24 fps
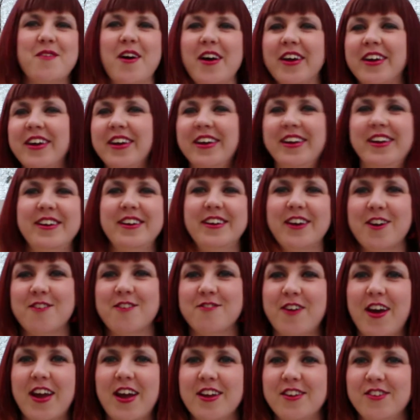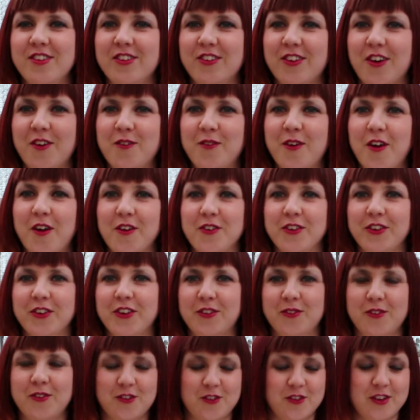I could keep going for ages, I won't,
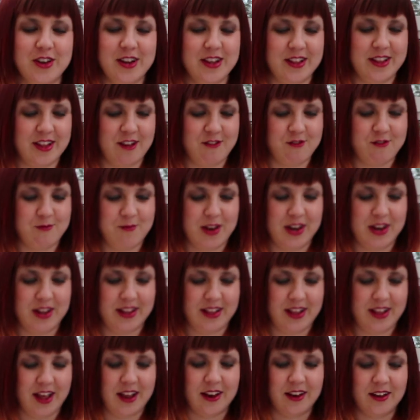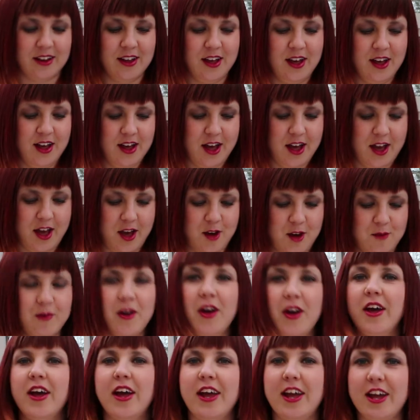because we're already 7 minutes in.
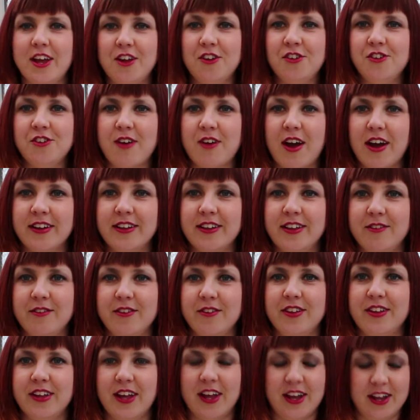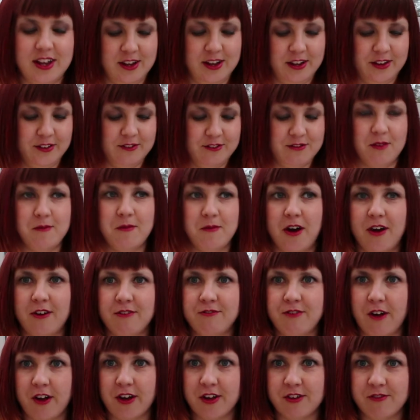Here's your activity from our
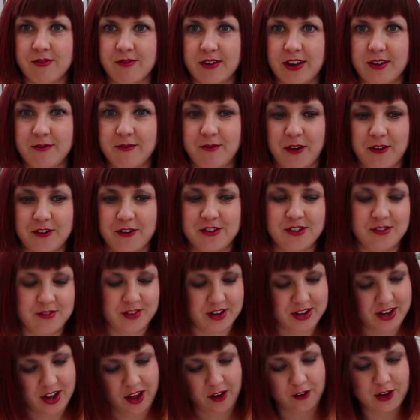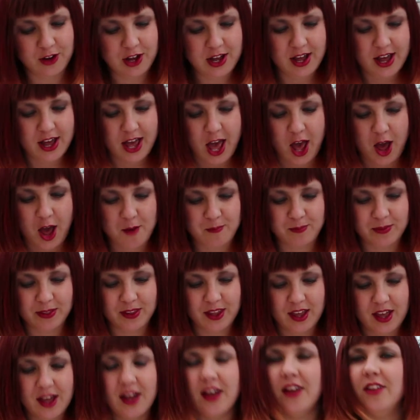5-minute poetry video.
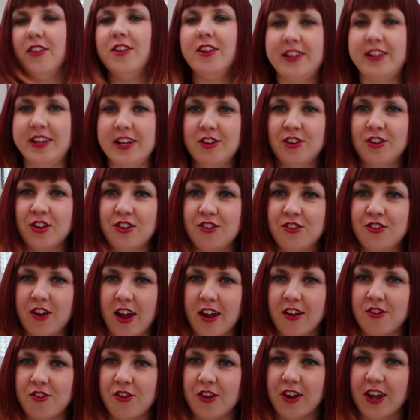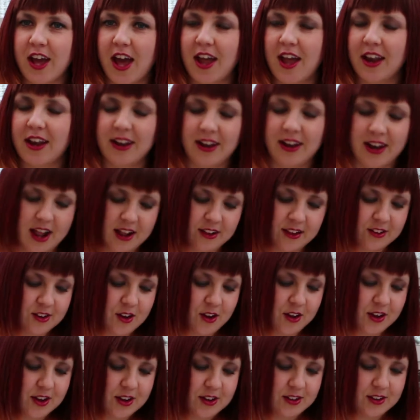The season's changing again. Last
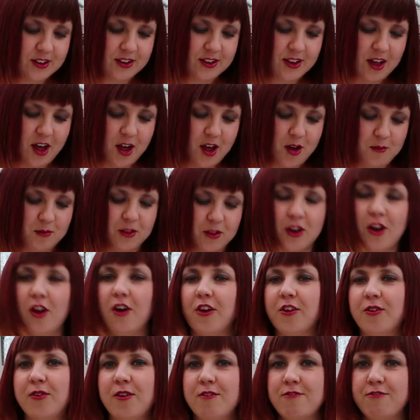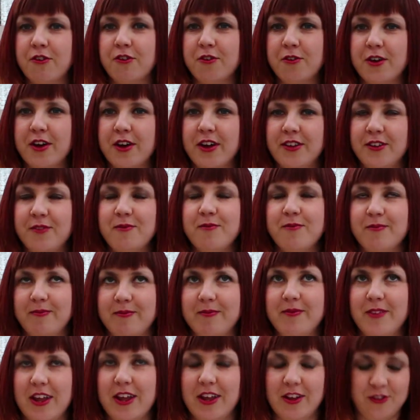night, the clocks went forward.
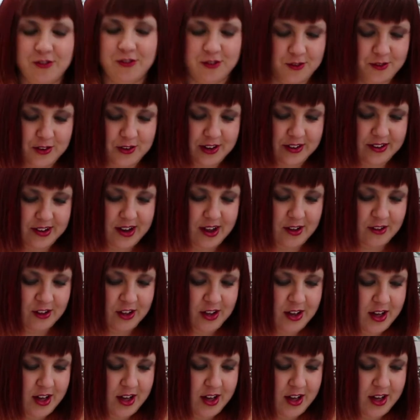It is forward, isn't it?